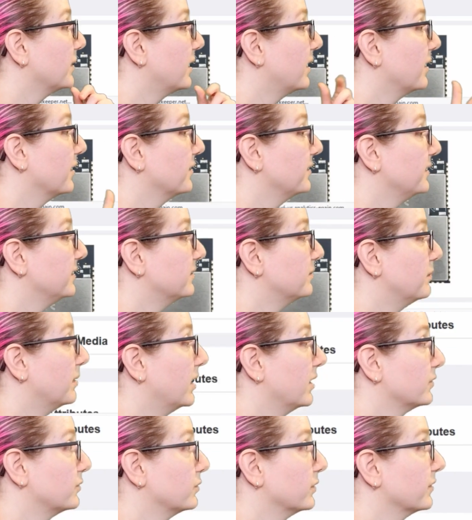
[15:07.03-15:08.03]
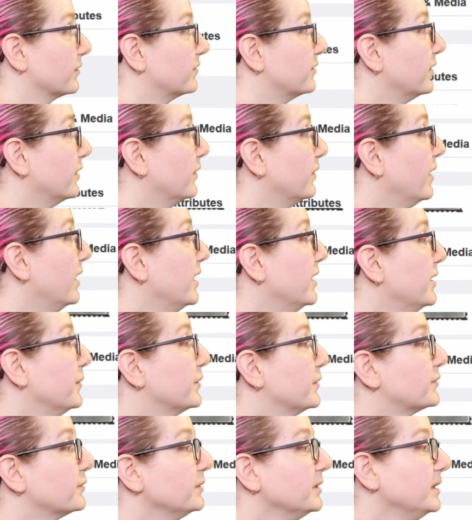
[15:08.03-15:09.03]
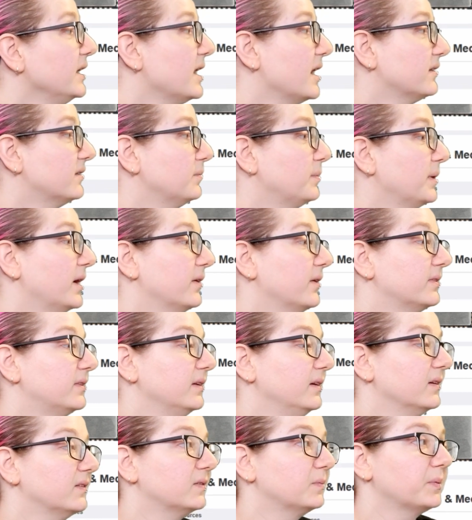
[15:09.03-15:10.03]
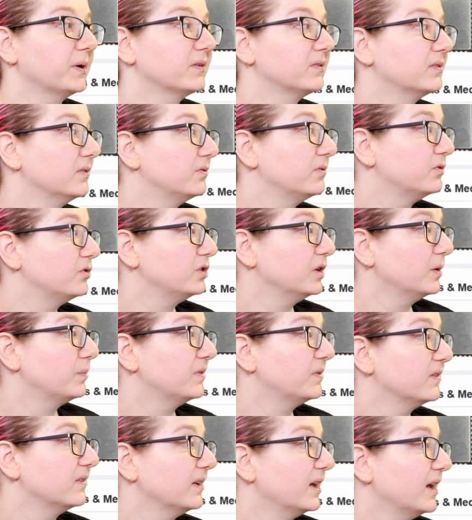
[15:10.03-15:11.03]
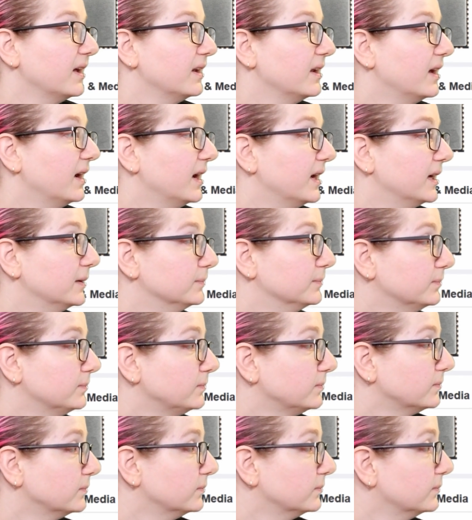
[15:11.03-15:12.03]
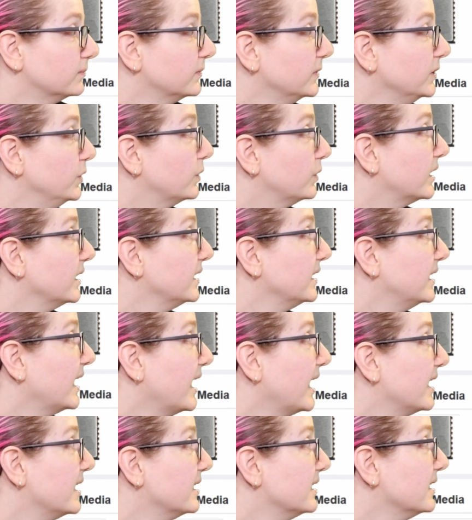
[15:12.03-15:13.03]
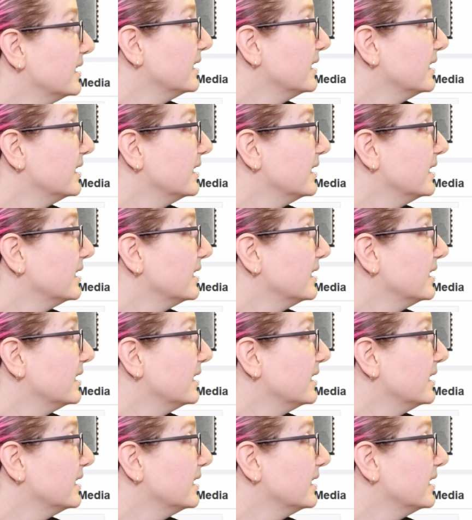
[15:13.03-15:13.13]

are these modules so what's really nice about the Espressif chips is that um, you can get